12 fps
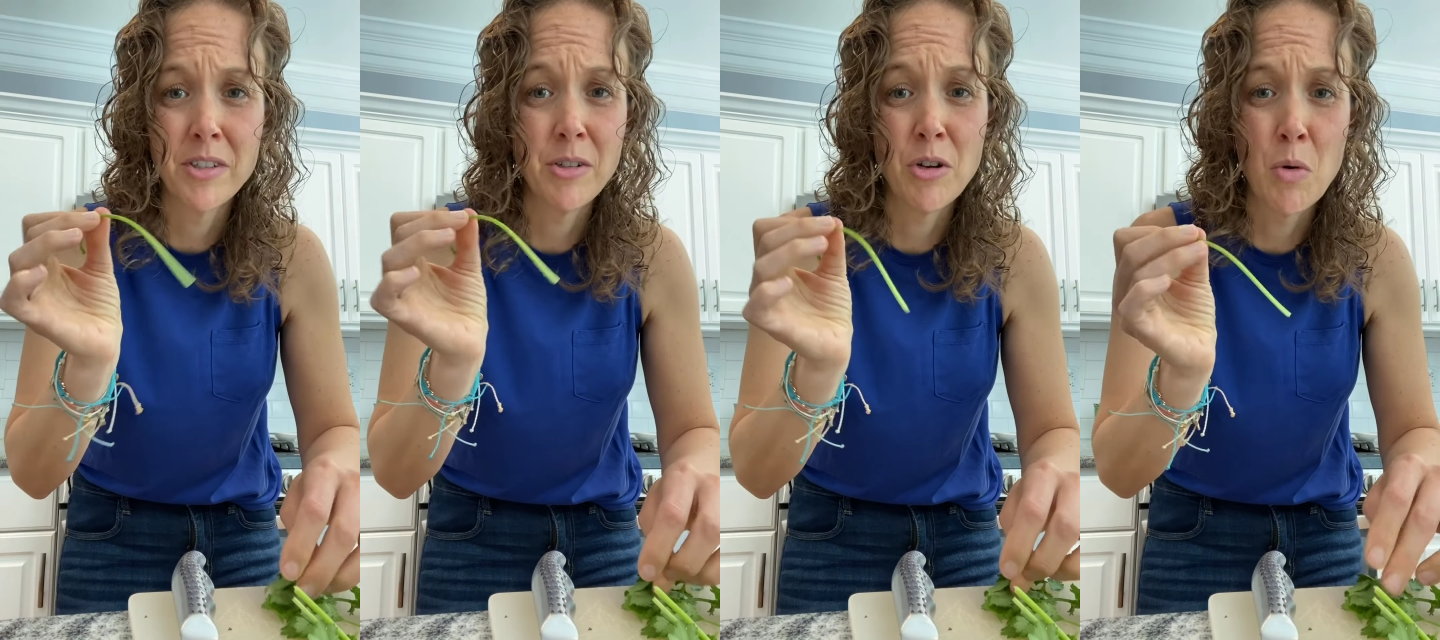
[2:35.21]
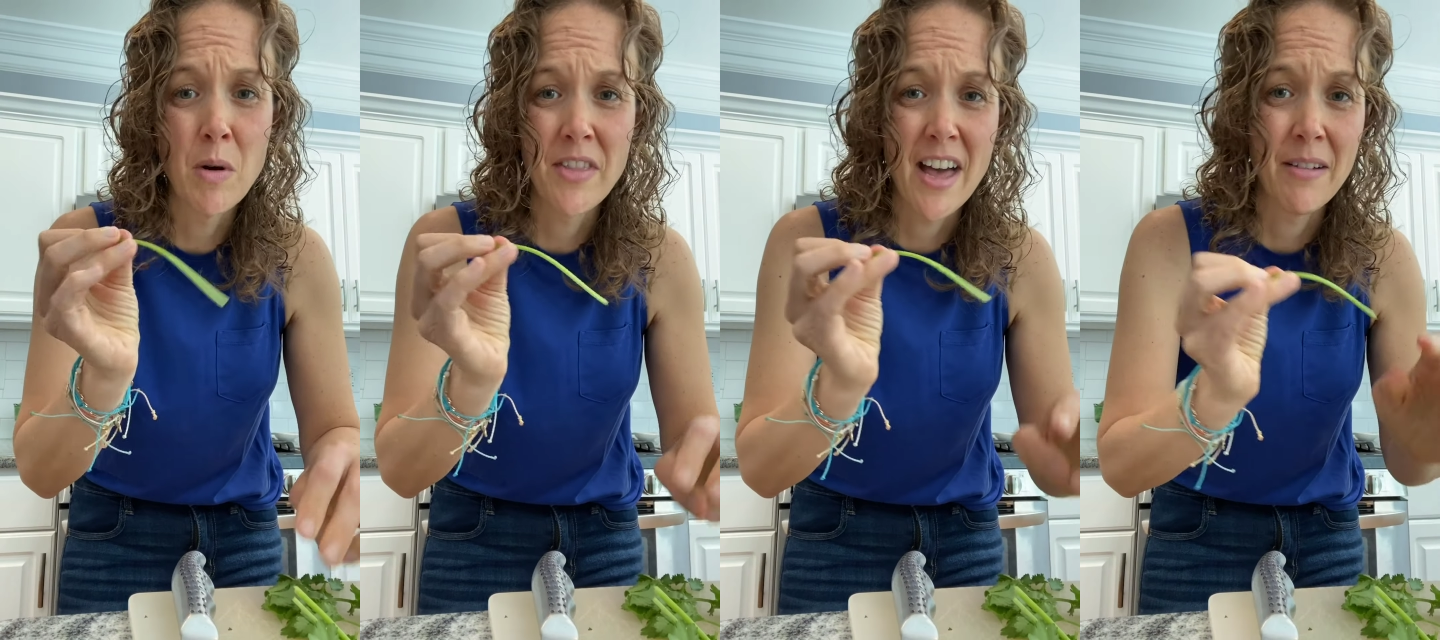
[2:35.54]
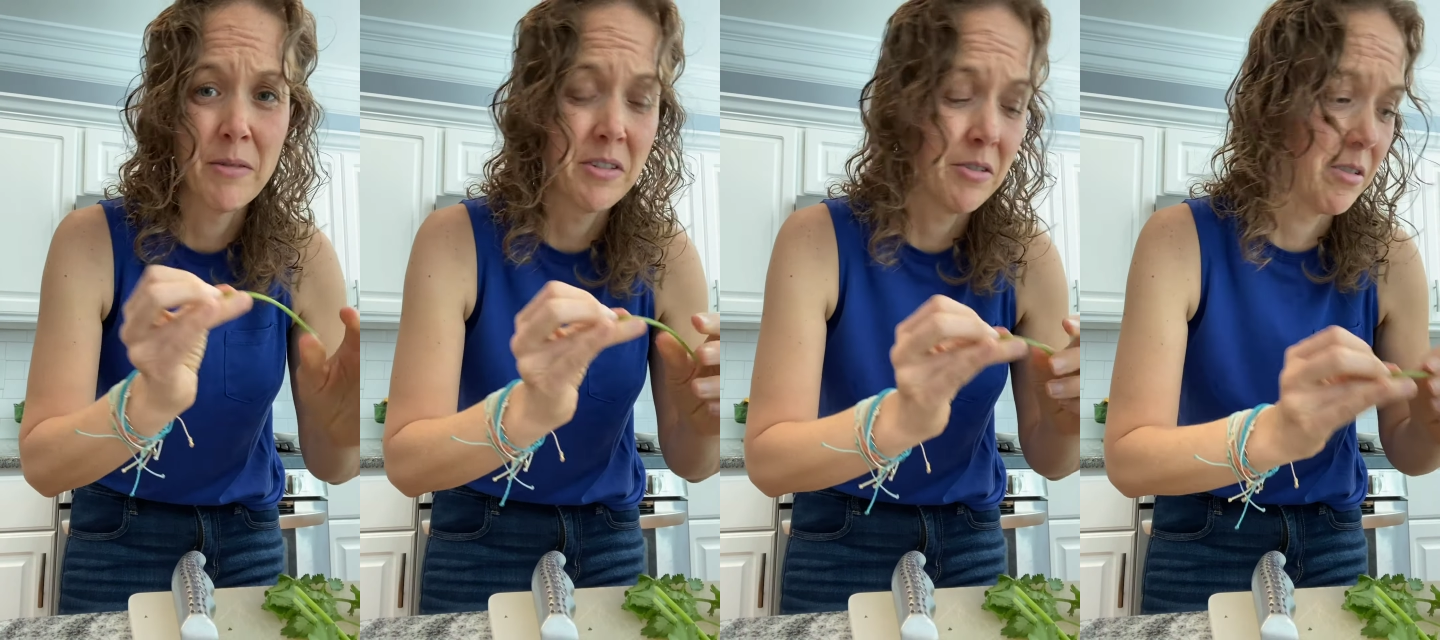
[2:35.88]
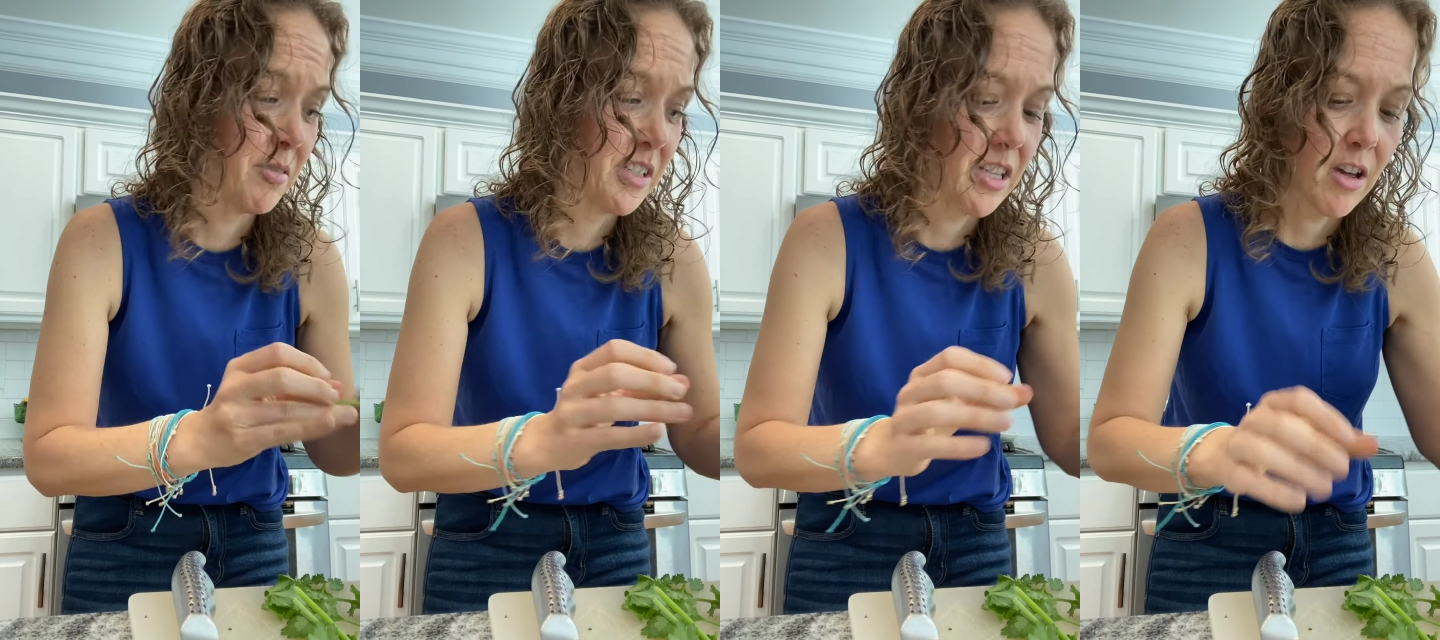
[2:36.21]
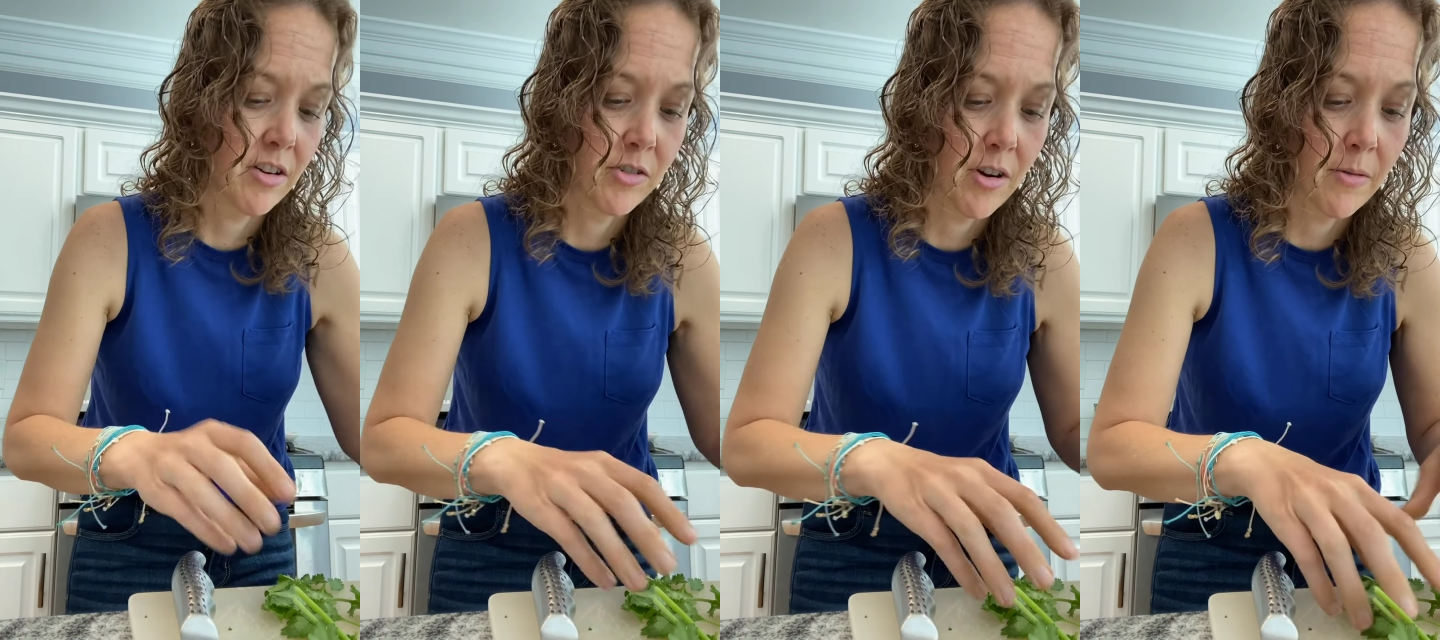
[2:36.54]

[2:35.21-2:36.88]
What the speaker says: you don't want that with your cilantro.